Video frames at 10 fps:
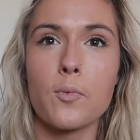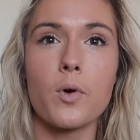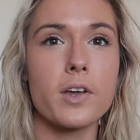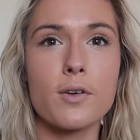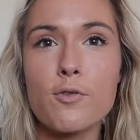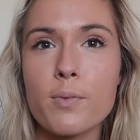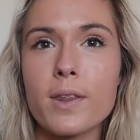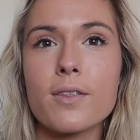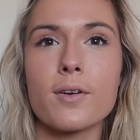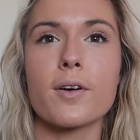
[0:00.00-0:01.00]
what you've
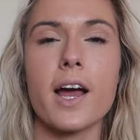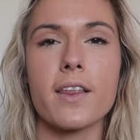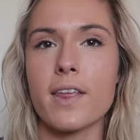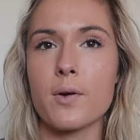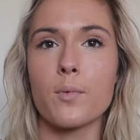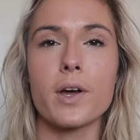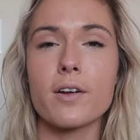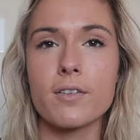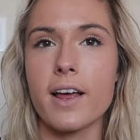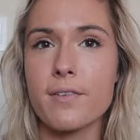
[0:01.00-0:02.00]
been through and like what
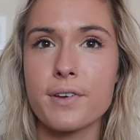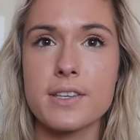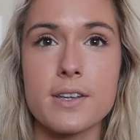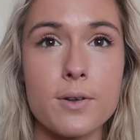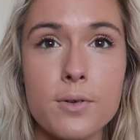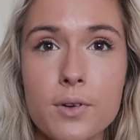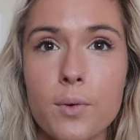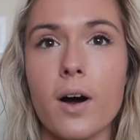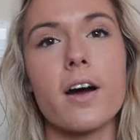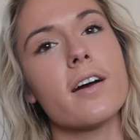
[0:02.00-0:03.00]
your life is and who
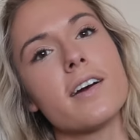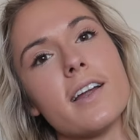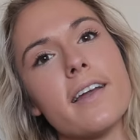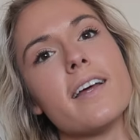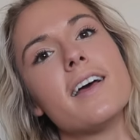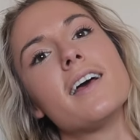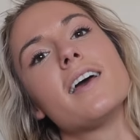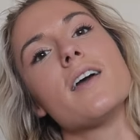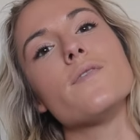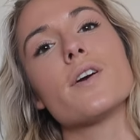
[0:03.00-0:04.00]
you are. And
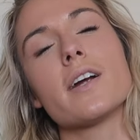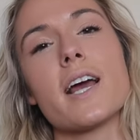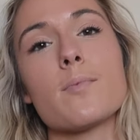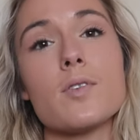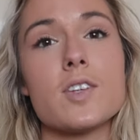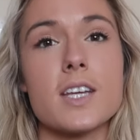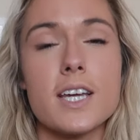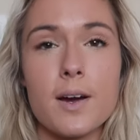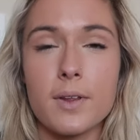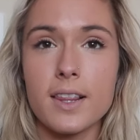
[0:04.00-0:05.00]
if you're an
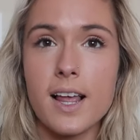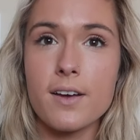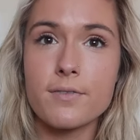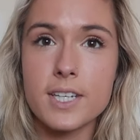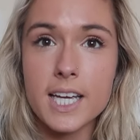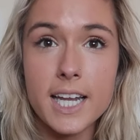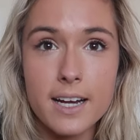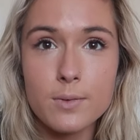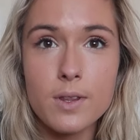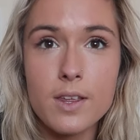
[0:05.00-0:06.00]
amputee, I would love to
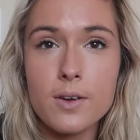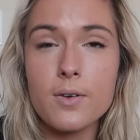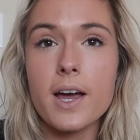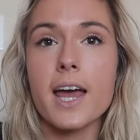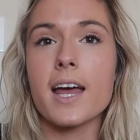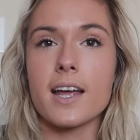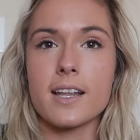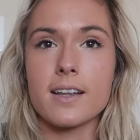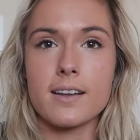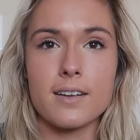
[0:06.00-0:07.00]
connect with you,
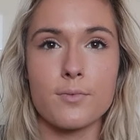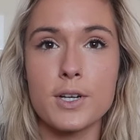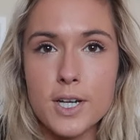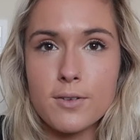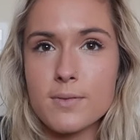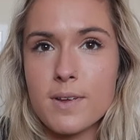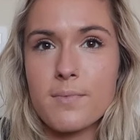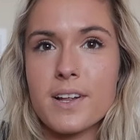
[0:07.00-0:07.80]
and reach out to me,